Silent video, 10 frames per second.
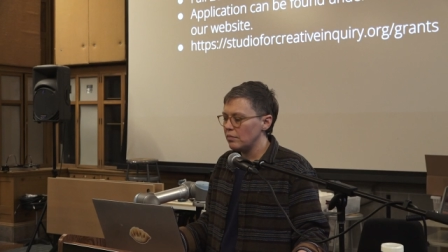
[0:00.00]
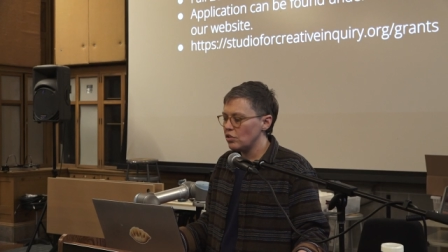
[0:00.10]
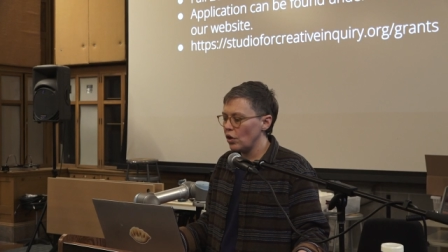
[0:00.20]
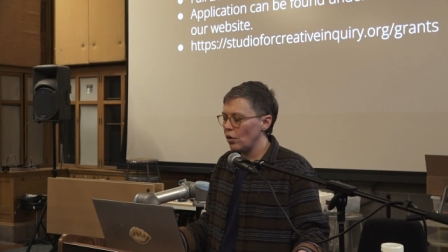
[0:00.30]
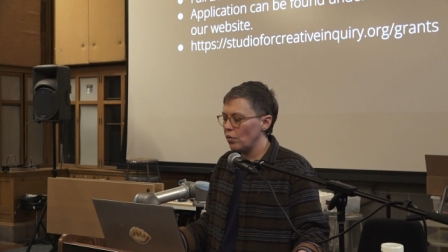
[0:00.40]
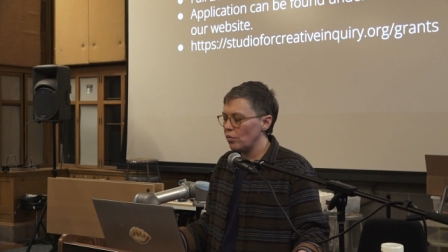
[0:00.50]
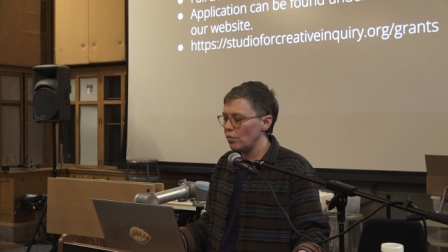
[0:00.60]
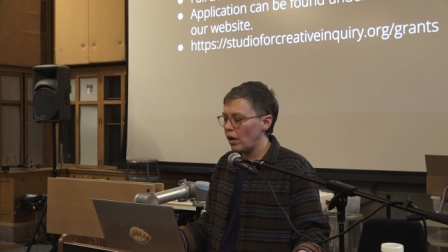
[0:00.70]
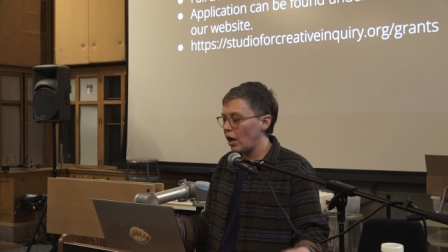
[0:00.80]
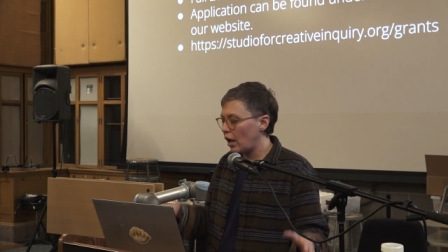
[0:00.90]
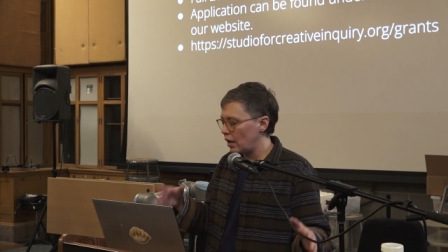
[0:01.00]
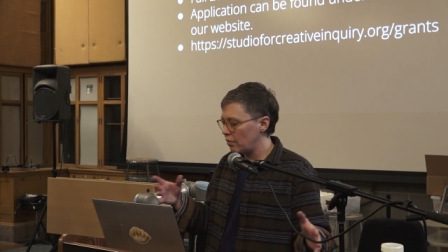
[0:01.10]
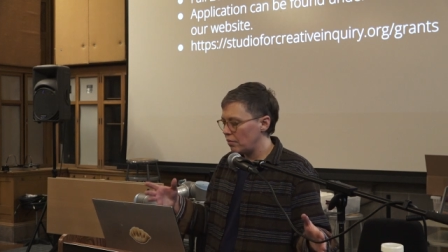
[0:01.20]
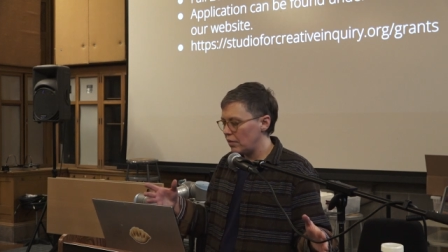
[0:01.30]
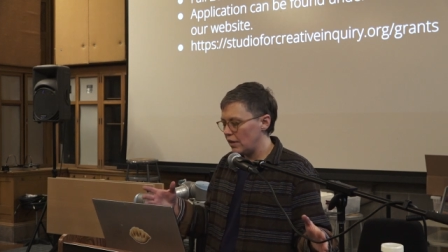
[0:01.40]
So
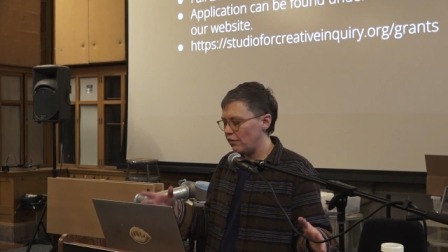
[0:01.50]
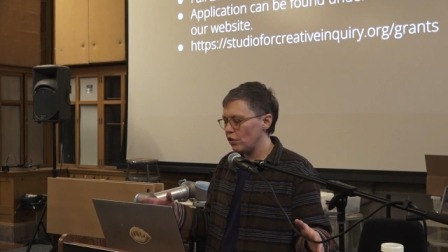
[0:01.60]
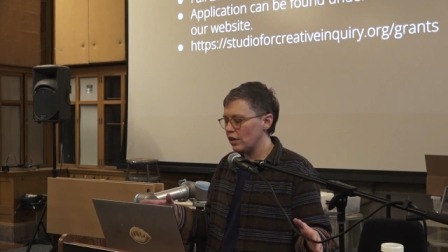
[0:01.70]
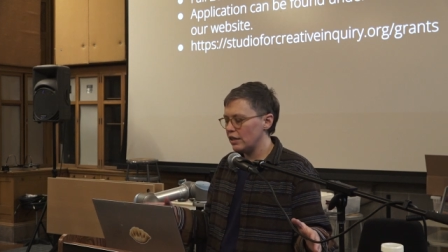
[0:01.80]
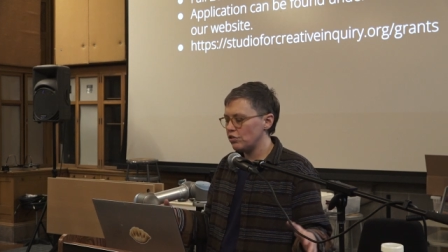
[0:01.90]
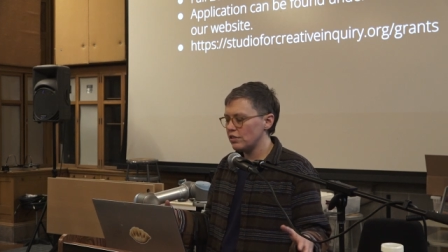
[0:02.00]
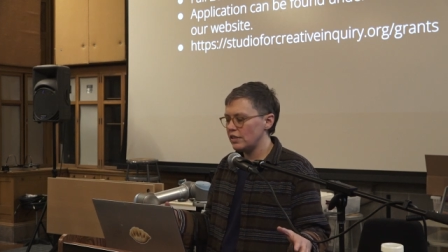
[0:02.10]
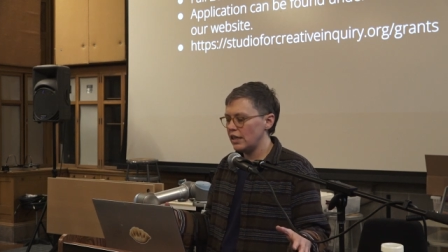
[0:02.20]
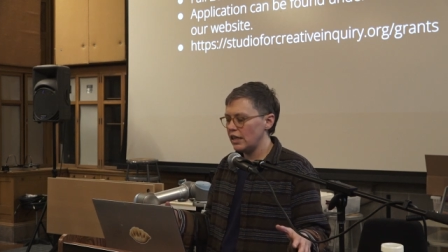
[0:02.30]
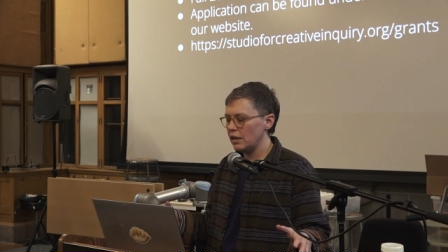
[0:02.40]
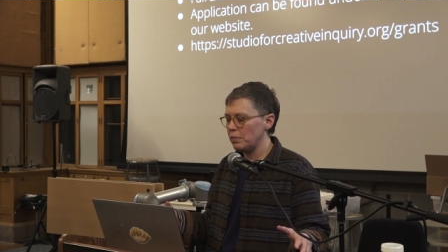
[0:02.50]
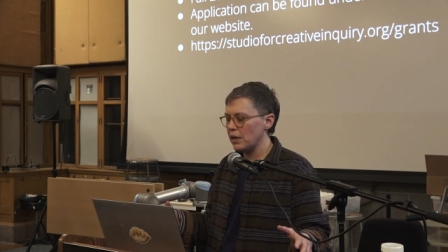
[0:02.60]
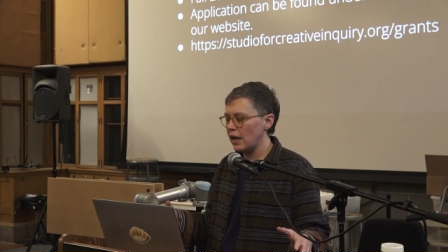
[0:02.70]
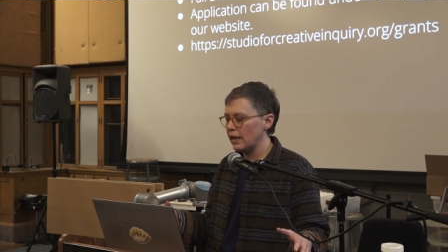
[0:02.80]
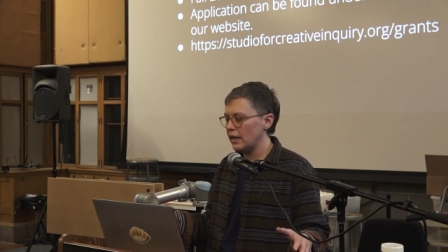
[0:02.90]
if you're interested in
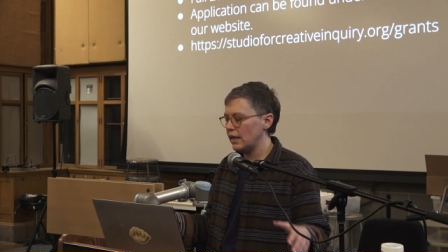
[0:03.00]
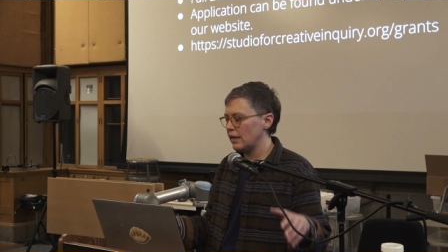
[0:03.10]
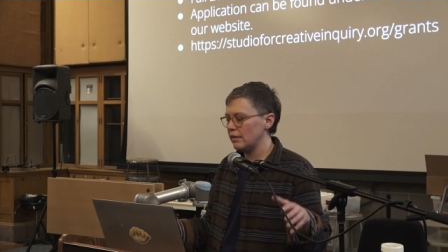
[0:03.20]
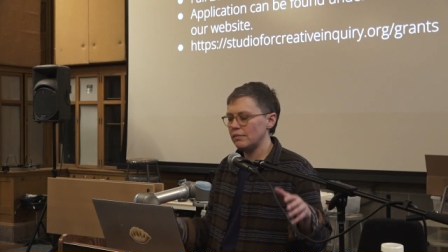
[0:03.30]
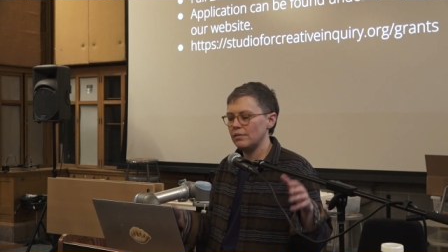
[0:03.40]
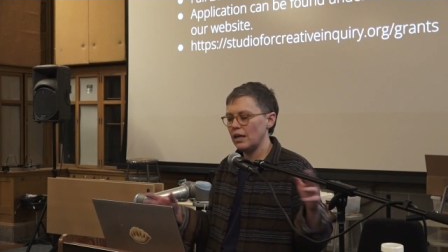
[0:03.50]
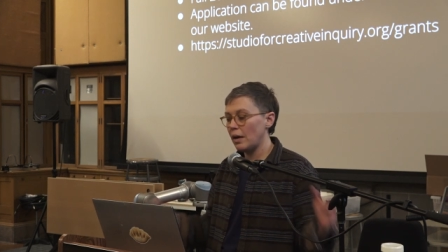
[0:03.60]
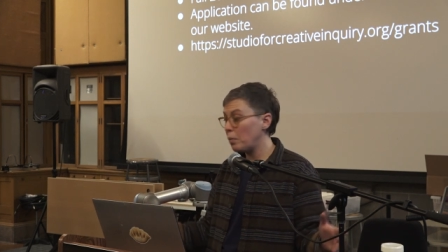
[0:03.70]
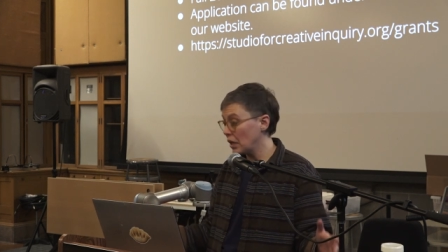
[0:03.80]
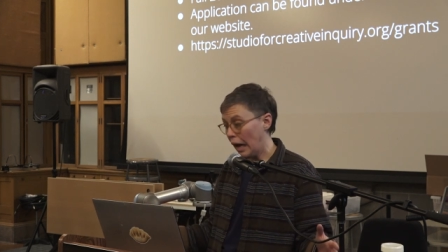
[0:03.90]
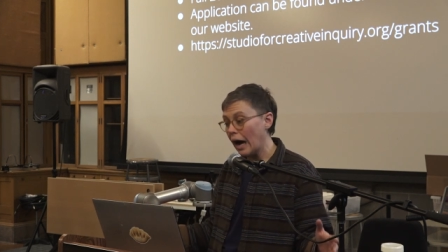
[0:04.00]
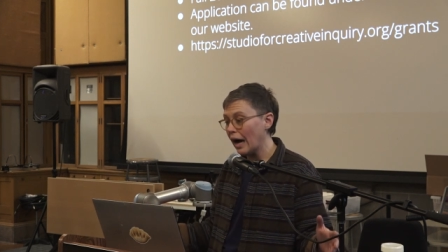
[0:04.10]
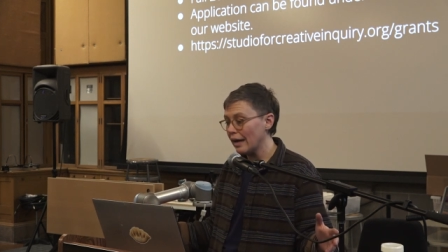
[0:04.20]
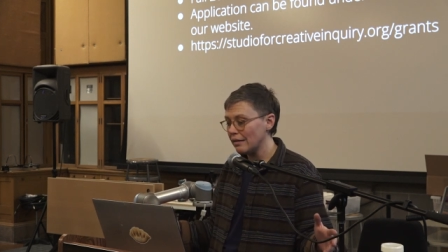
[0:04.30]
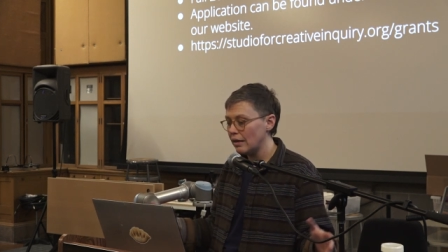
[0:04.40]
applying,
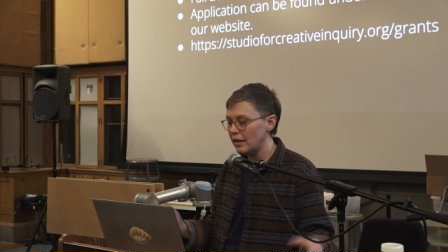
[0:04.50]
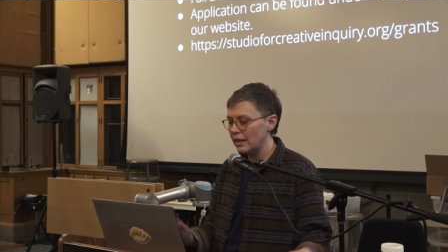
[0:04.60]
apply.